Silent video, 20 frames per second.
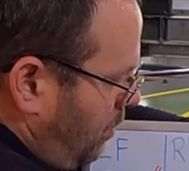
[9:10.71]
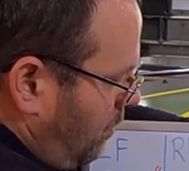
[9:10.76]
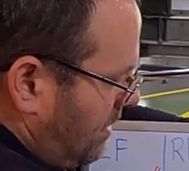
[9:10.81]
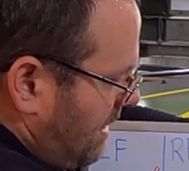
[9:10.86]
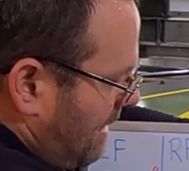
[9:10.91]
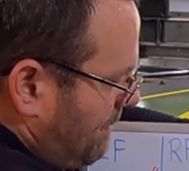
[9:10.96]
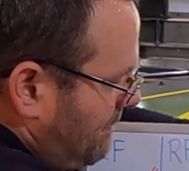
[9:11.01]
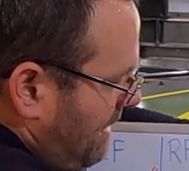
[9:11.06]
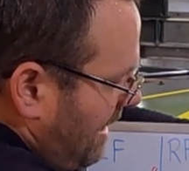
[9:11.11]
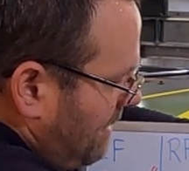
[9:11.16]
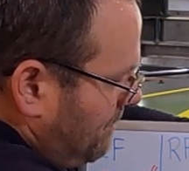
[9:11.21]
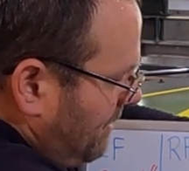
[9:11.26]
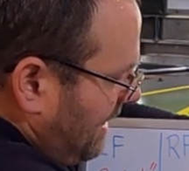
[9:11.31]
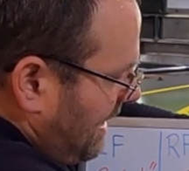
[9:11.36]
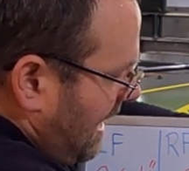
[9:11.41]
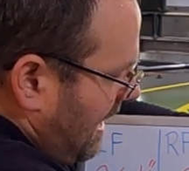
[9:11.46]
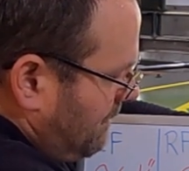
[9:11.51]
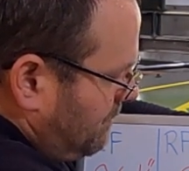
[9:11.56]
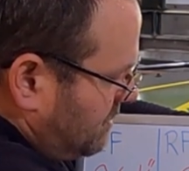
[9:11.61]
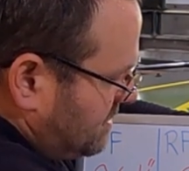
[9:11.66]
Well, I may
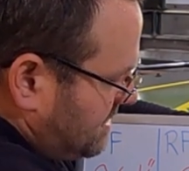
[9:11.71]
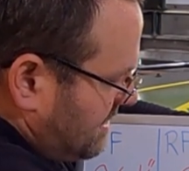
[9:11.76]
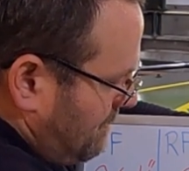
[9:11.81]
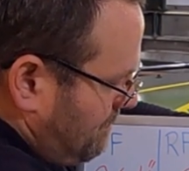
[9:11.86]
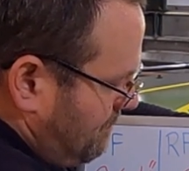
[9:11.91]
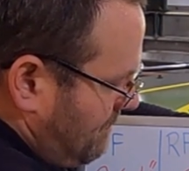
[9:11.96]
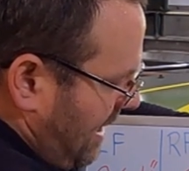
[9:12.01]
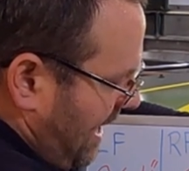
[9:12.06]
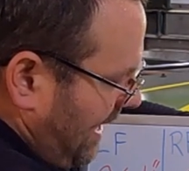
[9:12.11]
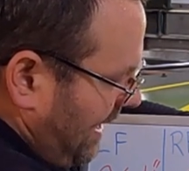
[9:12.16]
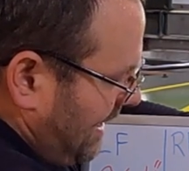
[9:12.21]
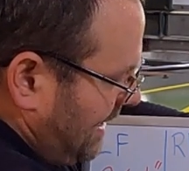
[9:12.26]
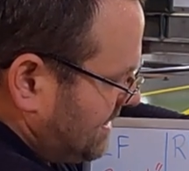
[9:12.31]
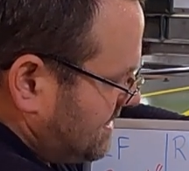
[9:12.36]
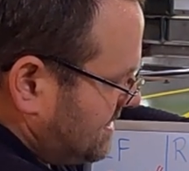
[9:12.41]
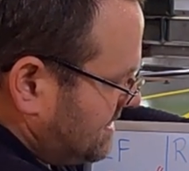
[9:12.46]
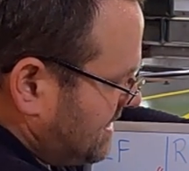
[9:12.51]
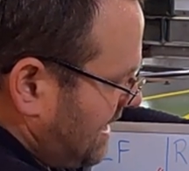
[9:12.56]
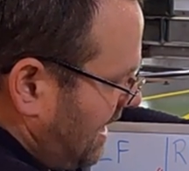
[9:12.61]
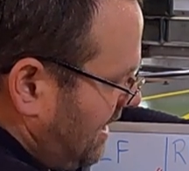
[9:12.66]
be able to make
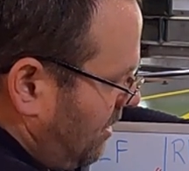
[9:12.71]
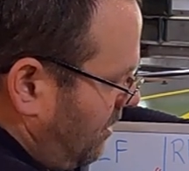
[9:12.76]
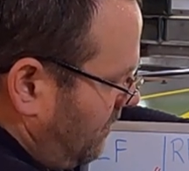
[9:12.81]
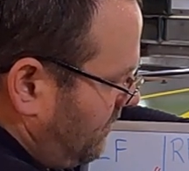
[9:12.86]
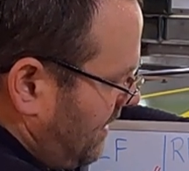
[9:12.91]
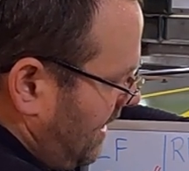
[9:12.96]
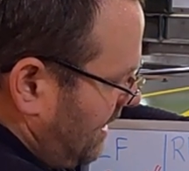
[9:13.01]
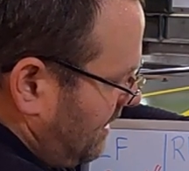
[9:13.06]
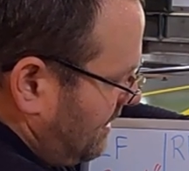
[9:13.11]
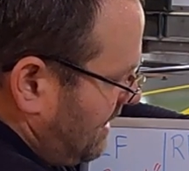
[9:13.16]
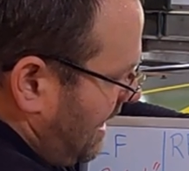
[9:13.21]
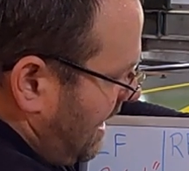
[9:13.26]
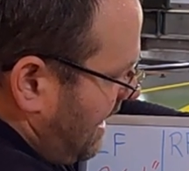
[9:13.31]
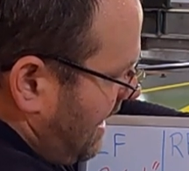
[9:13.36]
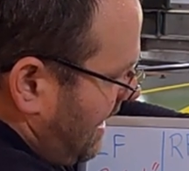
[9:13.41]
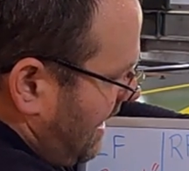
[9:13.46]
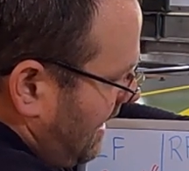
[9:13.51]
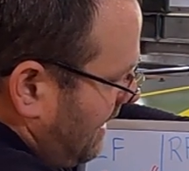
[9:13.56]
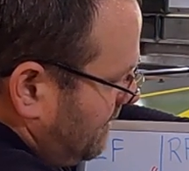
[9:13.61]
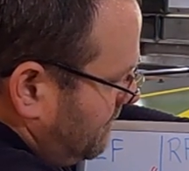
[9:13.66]
it stay on that
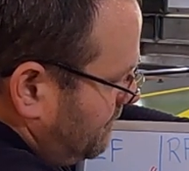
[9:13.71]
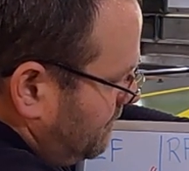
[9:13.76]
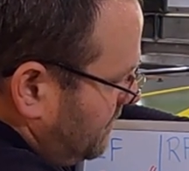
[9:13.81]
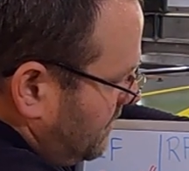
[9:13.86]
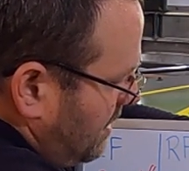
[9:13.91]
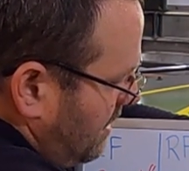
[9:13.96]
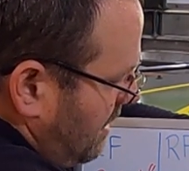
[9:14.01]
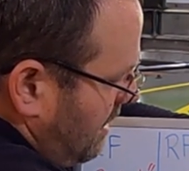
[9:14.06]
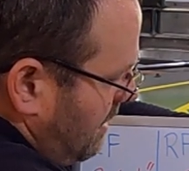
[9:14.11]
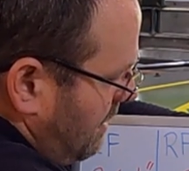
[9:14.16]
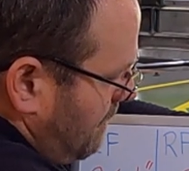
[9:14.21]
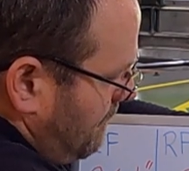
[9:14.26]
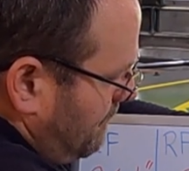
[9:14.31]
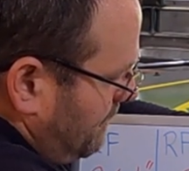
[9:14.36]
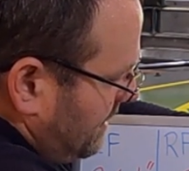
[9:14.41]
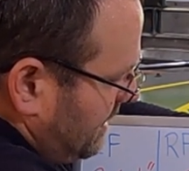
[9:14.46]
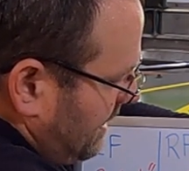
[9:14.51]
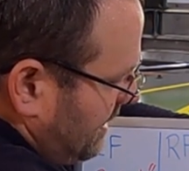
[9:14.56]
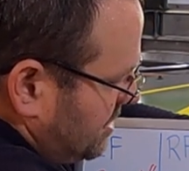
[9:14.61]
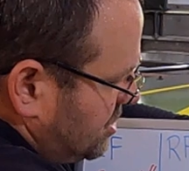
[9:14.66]
line,
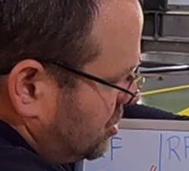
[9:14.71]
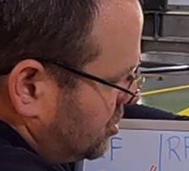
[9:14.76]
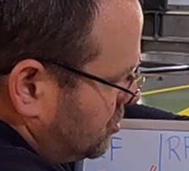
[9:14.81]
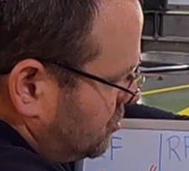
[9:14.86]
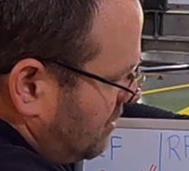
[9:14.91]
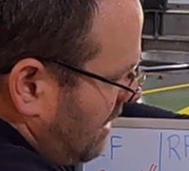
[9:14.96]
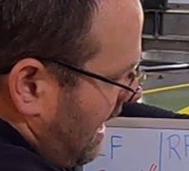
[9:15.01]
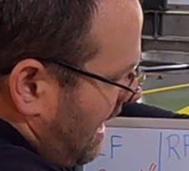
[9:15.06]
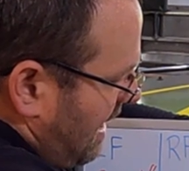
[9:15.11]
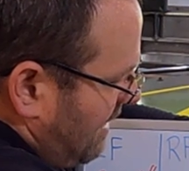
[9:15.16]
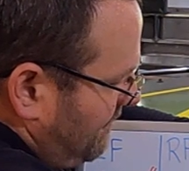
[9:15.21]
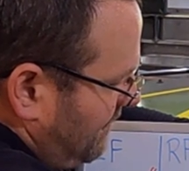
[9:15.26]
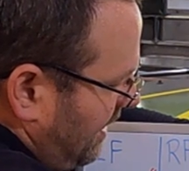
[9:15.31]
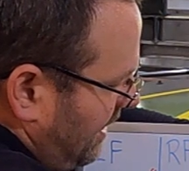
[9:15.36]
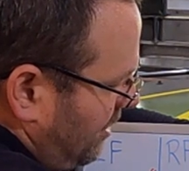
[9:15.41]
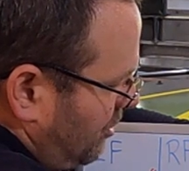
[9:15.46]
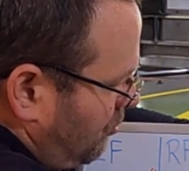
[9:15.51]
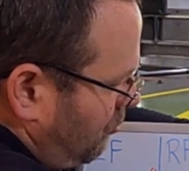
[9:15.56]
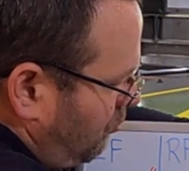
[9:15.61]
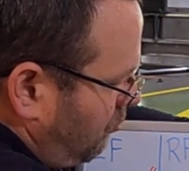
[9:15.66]
but it's
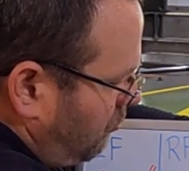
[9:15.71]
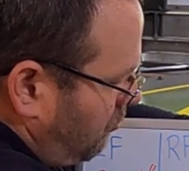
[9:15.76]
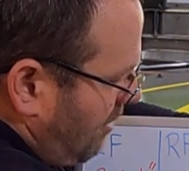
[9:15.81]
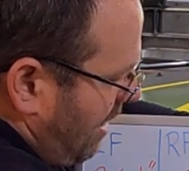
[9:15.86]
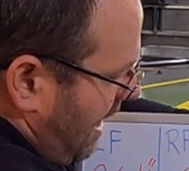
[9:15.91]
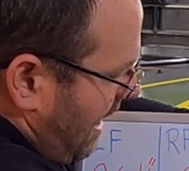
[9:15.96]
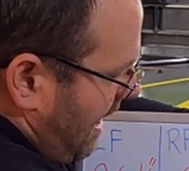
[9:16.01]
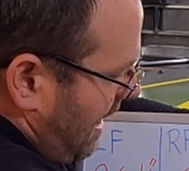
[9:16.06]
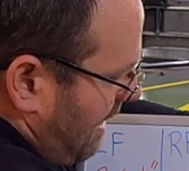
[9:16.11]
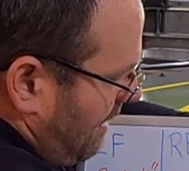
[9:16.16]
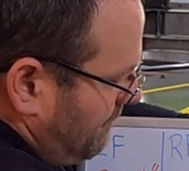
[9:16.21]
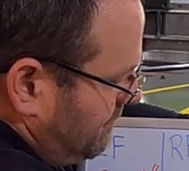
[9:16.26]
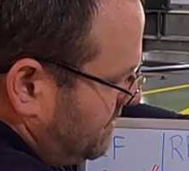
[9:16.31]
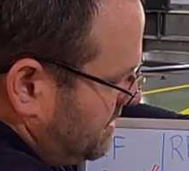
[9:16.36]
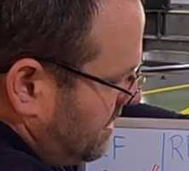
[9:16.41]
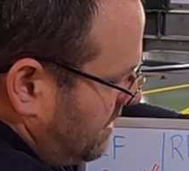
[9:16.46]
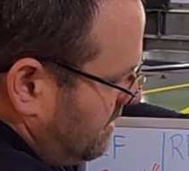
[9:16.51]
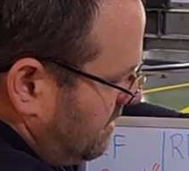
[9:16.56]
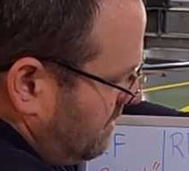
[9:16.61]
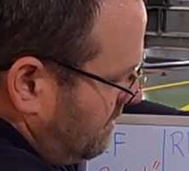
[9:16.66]
driving
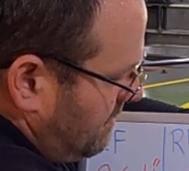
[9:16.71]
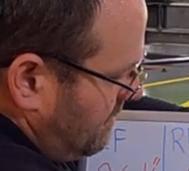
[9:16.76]
crabbed.